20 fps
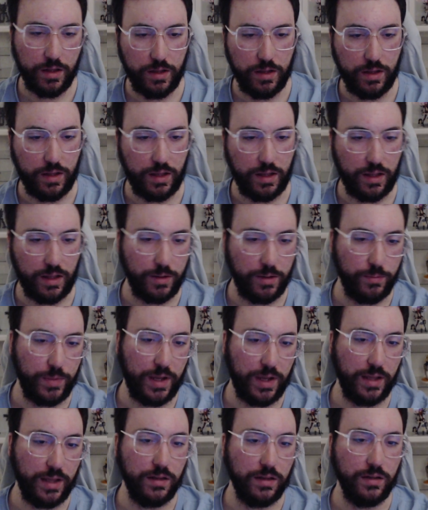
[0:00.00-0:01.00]
uh,
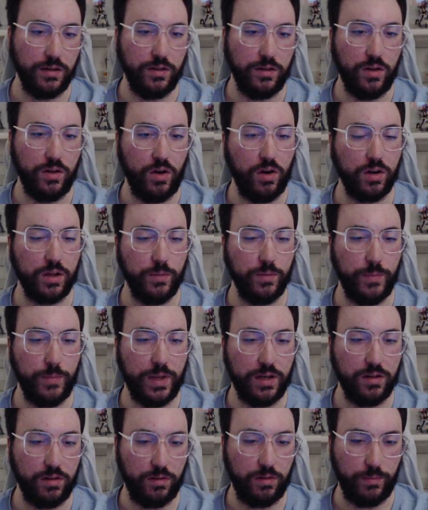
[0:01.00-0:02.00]
by Dark
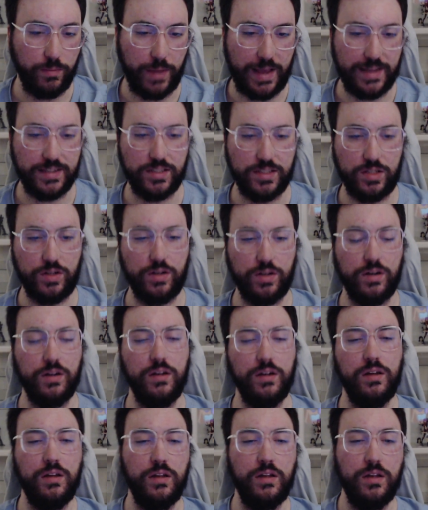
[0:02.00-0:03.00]
Mental Master.
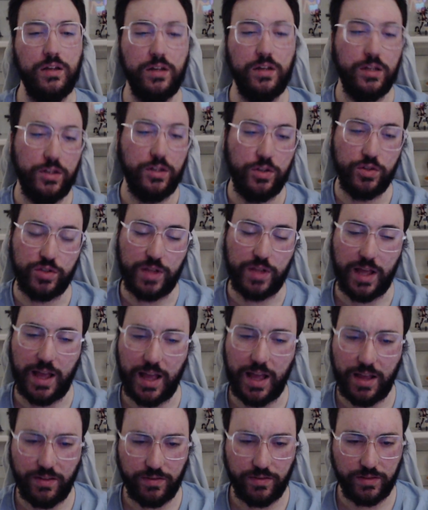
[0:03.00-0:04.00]
Used to
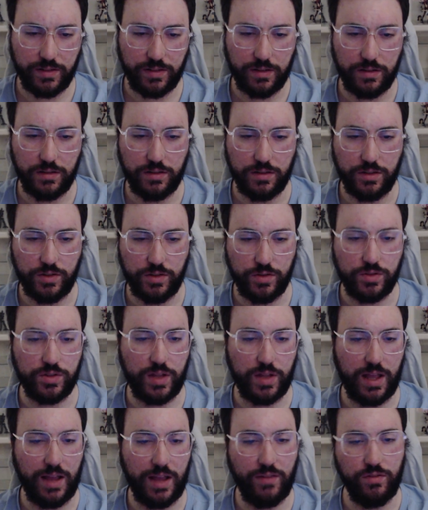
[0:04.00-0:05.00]
have used
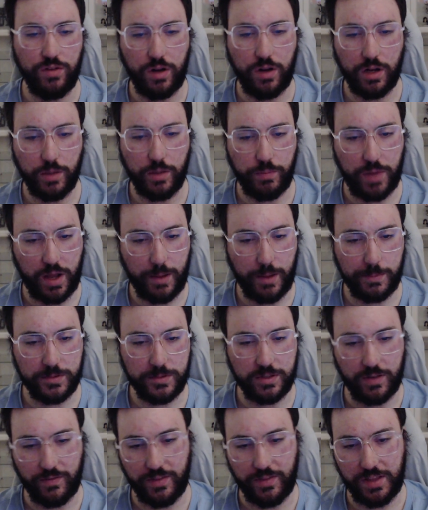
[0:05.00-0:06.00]
to have
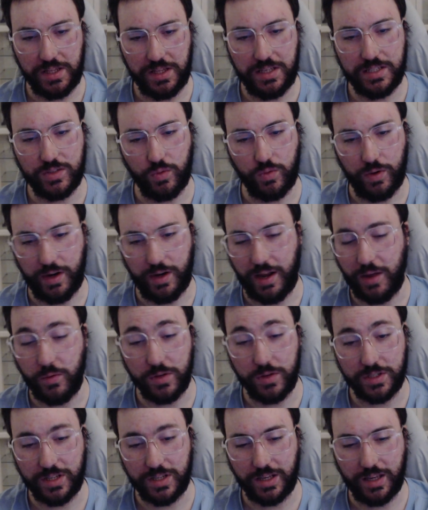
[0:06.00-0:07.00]
lollipops of these when I
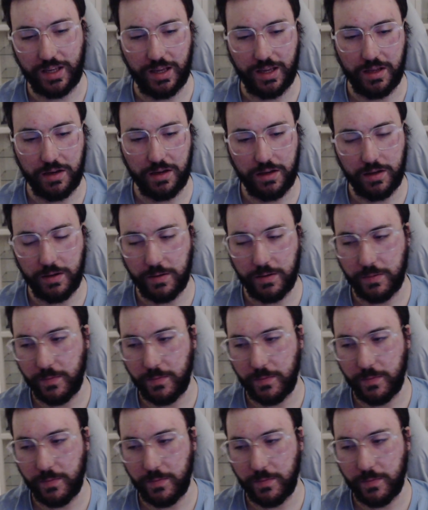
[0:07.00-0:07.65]
was a kid.